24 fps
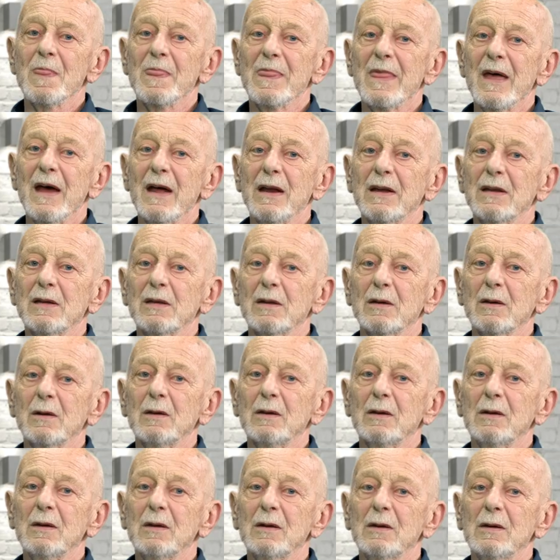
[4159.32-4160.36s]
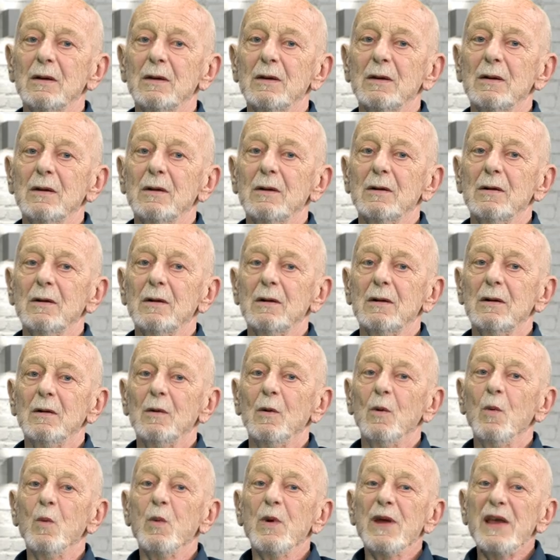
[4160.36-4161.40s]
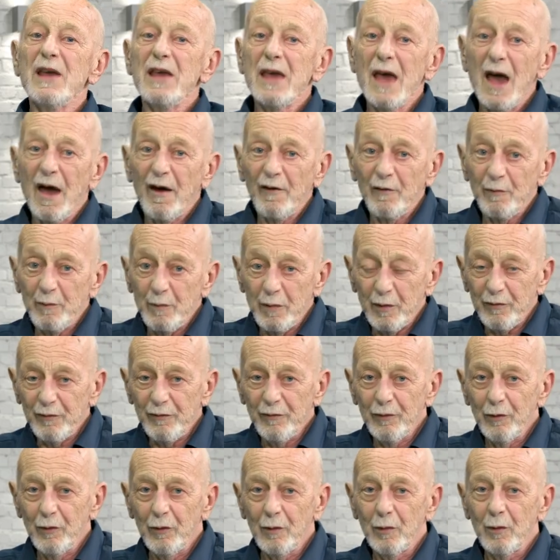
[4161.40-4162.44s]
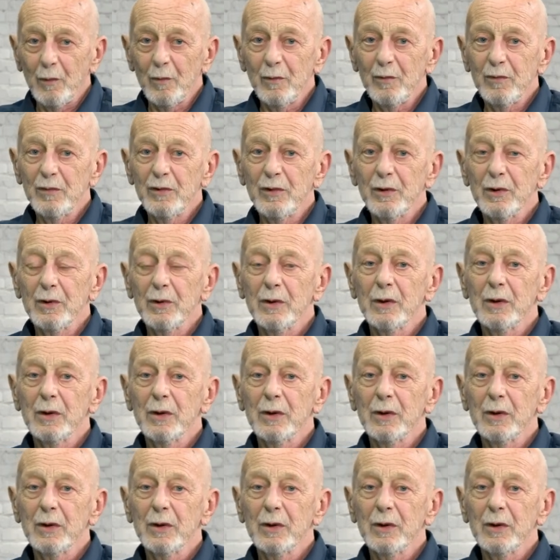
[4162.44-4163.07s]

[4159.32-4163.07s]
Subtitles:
that we have performed,